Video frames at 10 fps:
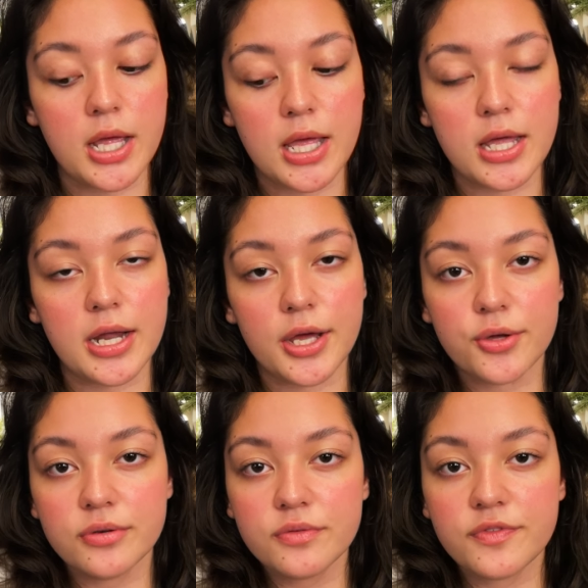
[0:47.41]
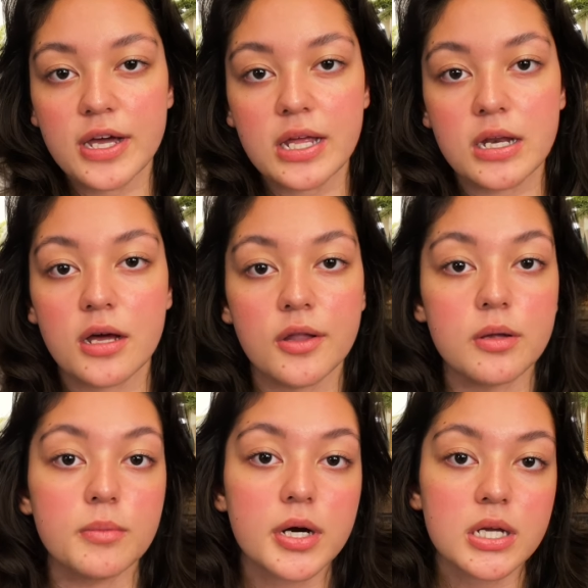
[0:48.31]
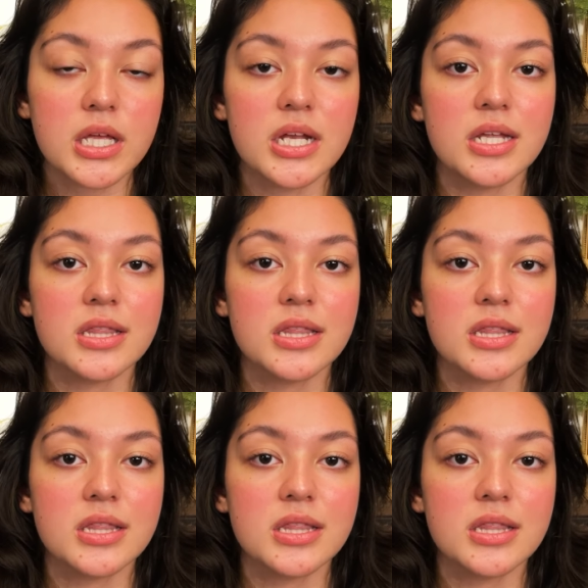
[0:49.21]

and I couldn't find any on the market